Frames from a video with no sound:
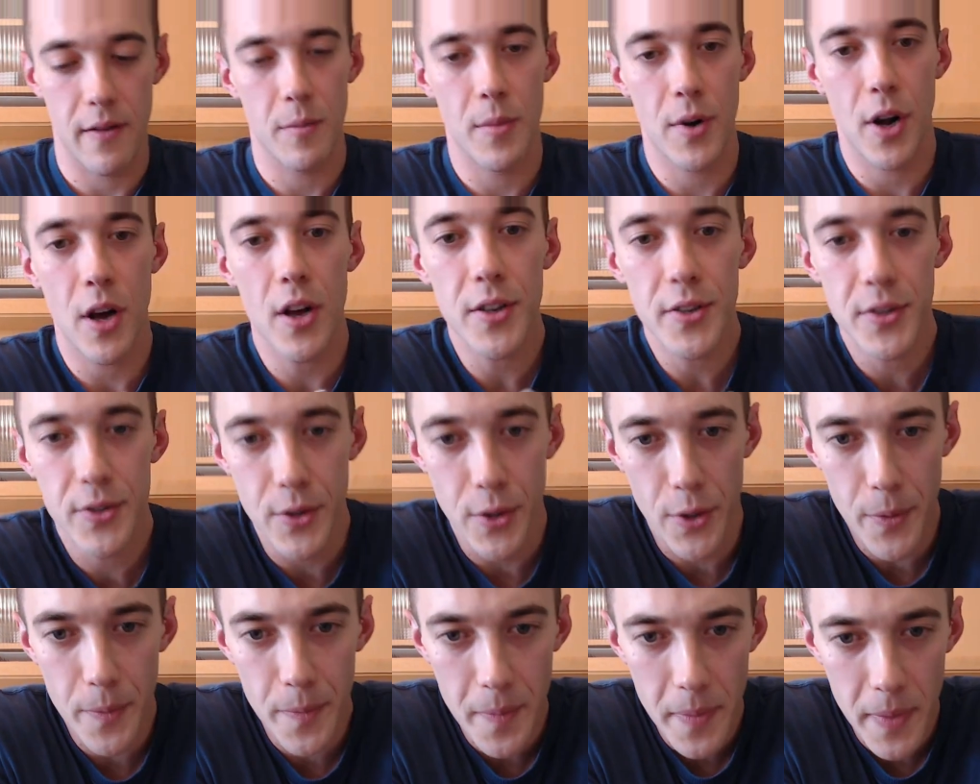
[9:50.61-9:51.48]
But
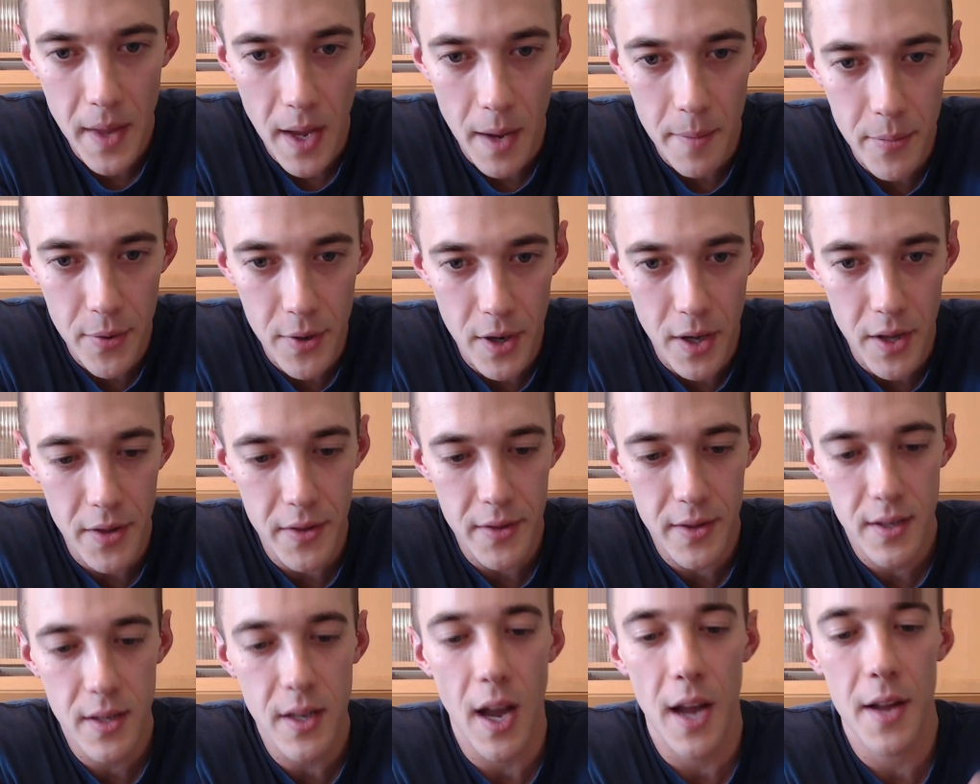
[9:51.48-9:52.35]
also,
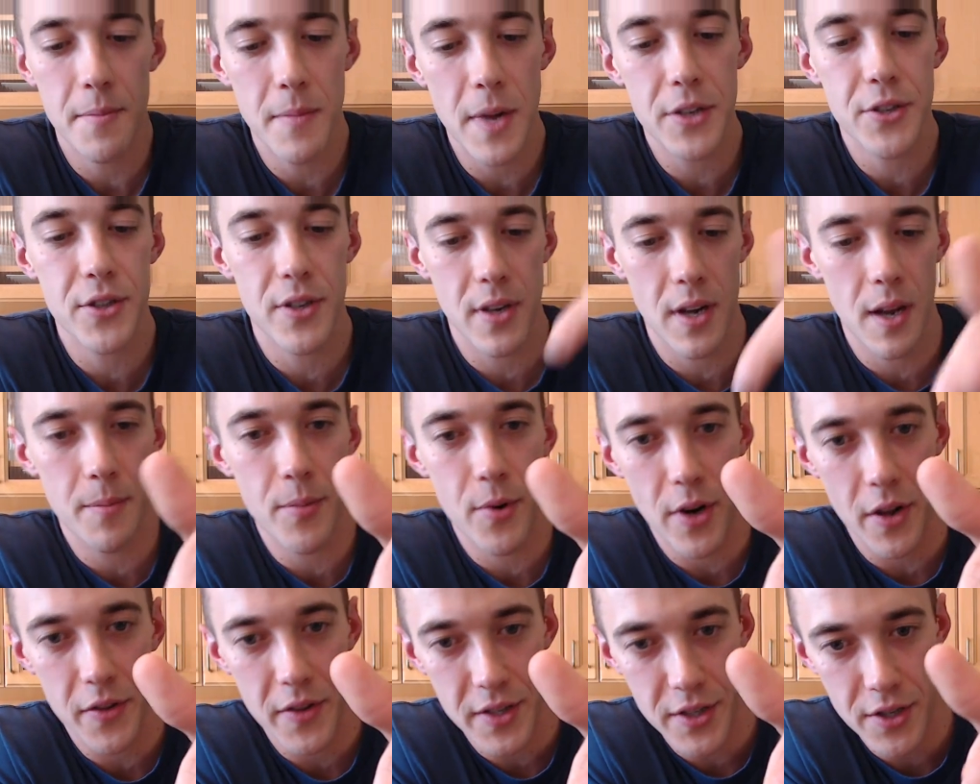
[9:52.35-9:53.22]
I mentioned I put
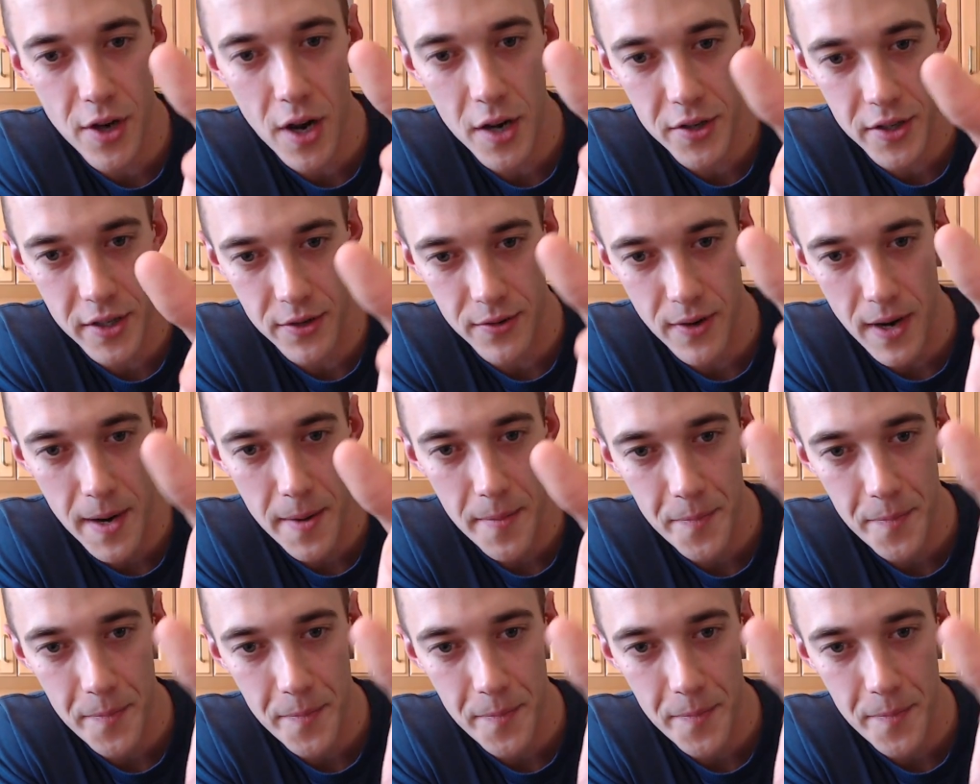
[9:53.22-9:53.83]
on these notches, right?